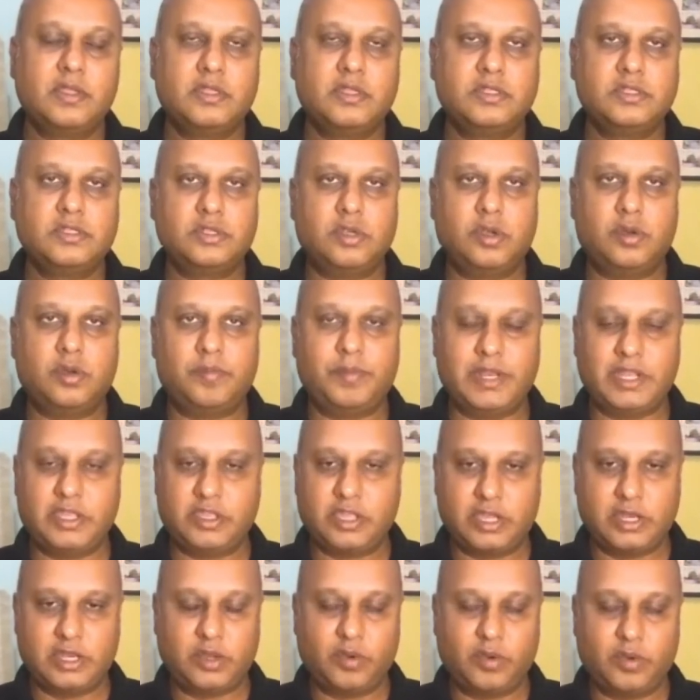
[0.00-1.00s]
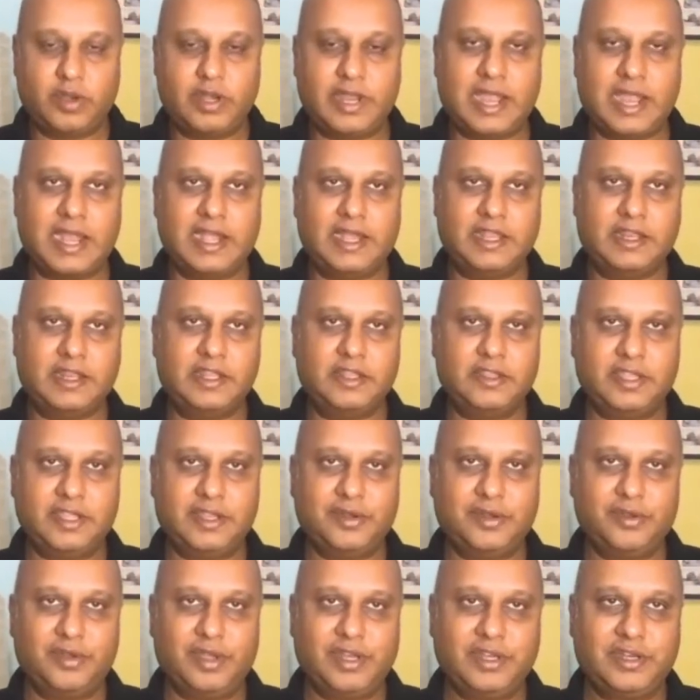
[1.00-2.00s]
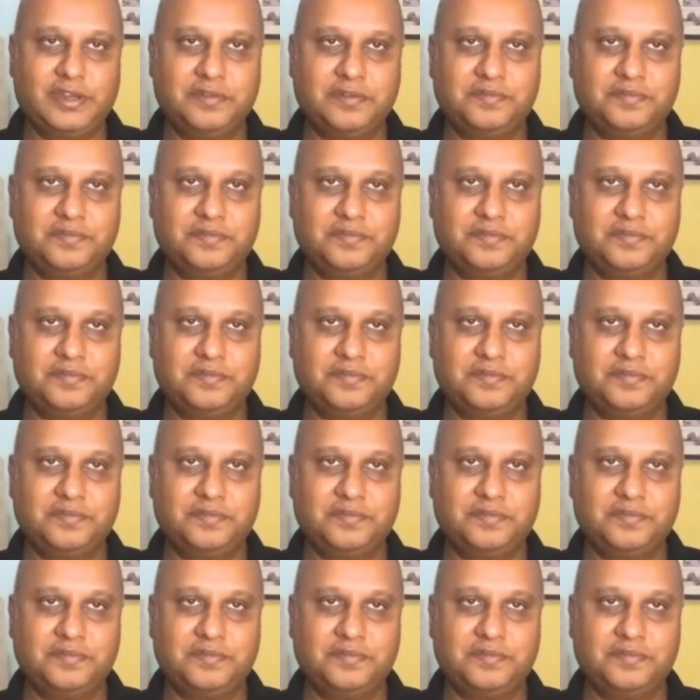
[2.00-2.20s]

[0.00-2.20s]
So Manisha, do you want to add anything to it?